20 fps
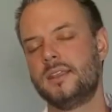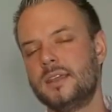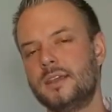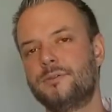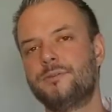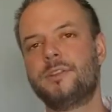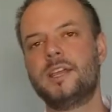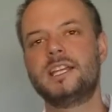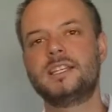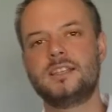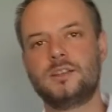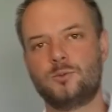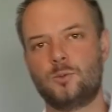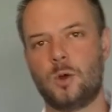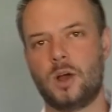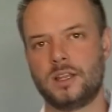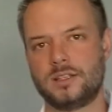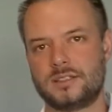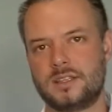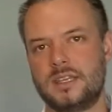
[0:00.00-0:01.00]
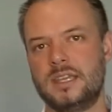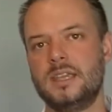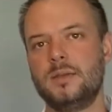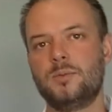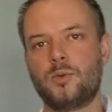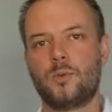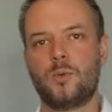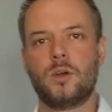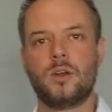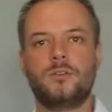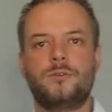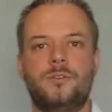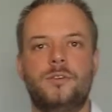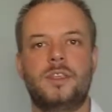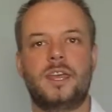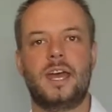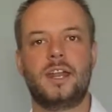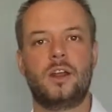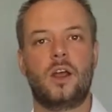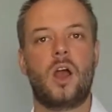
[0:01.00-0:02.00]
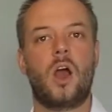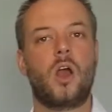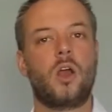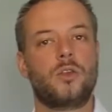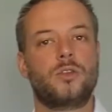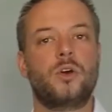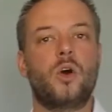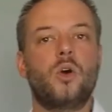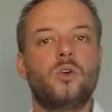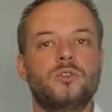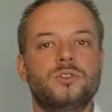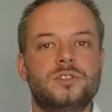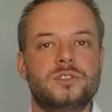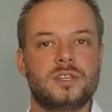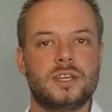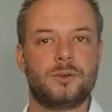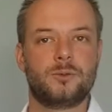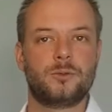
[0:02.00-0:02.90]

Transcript: The afflicted ones, the Hebrew word for that, are those,